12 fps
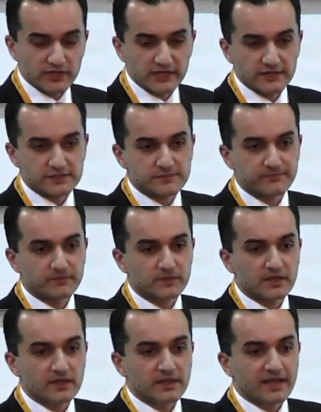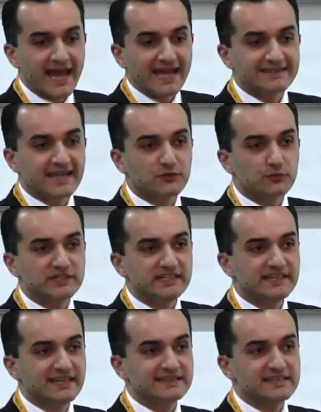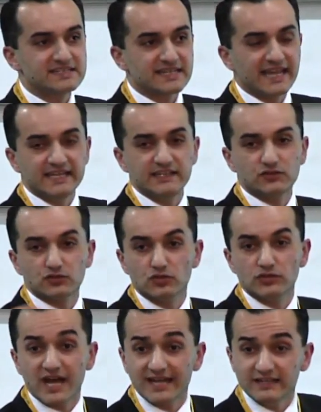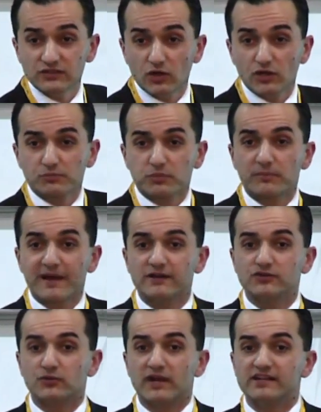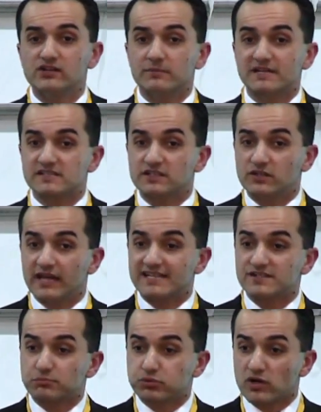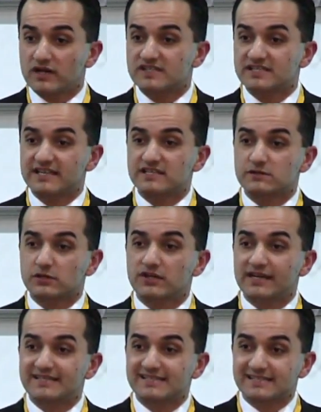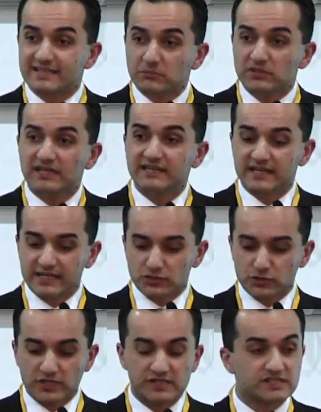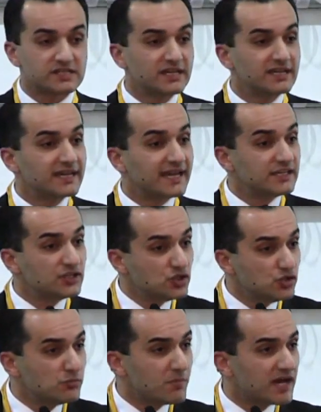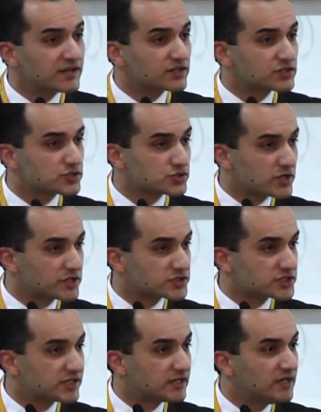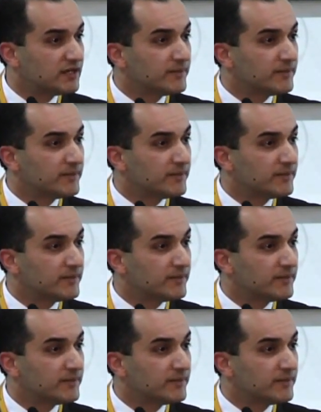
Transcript: years, and that we need at least $80 to $90 per pound uranium as a price that's going to stimulate interest in new mine construction